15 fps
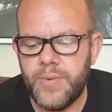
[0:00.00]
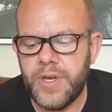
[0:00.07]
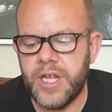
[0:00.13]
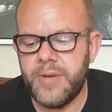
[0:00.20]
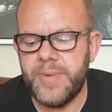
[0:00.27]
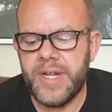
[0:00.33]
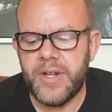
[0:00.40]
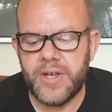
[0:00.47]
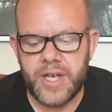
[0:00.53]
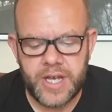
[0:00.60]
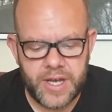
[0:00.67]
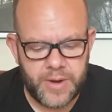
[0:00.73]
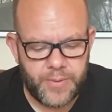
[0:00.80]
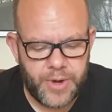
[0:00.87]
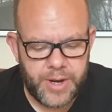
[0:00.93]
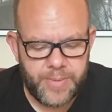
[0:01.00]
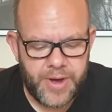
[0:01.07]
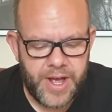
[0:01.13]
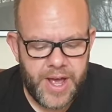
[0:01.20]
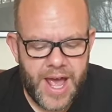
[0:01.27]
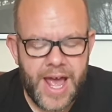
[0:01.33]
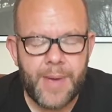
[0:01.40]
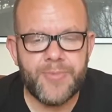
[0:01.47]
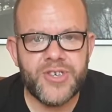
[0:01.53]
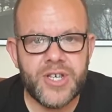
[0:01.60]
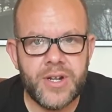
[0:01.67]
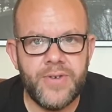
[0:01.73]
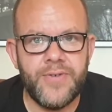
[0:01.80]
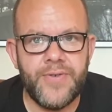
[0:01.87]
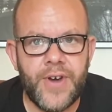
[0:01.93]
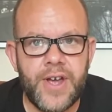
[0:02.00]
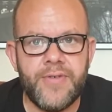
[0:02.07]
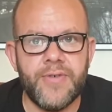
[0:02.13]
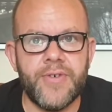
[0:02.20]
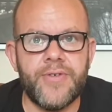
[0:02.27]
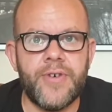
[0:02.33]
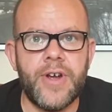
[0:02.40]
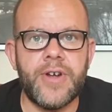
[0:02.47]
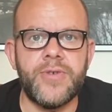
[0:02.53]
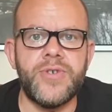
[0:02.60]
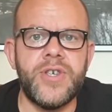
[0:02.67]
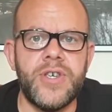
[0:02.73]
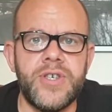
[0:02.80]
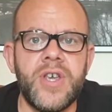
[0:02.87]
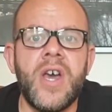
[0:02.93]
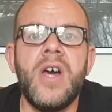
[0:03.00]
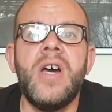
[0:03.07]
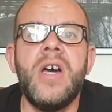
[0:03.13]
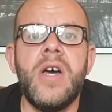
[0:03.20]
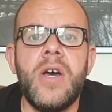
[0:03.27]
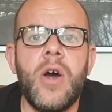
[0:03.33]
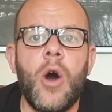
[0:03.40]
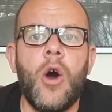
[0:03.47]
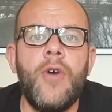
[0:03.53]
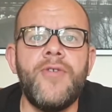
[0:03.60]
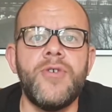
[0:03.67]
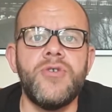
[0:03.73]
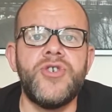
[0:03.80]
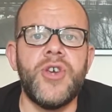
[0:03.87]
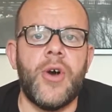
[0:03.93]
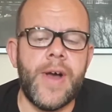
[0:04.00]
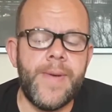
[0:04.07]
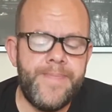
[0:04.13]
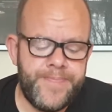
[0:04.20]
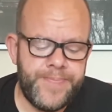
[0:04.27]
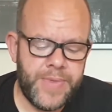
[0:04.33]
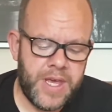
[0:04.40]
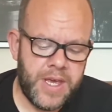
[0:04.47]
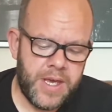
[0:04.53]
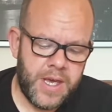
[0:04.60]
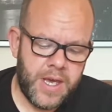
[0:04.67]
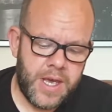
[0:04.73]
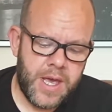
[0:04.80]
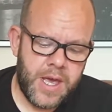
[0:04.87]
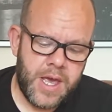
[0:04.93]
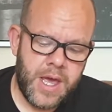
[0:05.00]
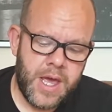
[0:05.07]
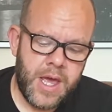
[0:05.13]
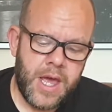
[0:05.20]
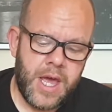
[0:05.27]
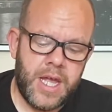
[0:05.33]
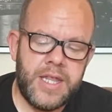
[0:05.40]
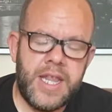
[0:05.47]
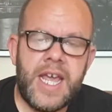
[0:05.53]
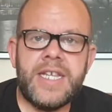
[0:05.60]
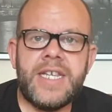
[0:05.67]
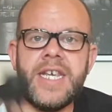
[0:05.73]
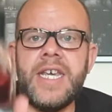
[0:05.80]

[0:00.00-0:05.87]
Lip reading: we're going to be looking at one of my absolute favourite fragrances of all time, and that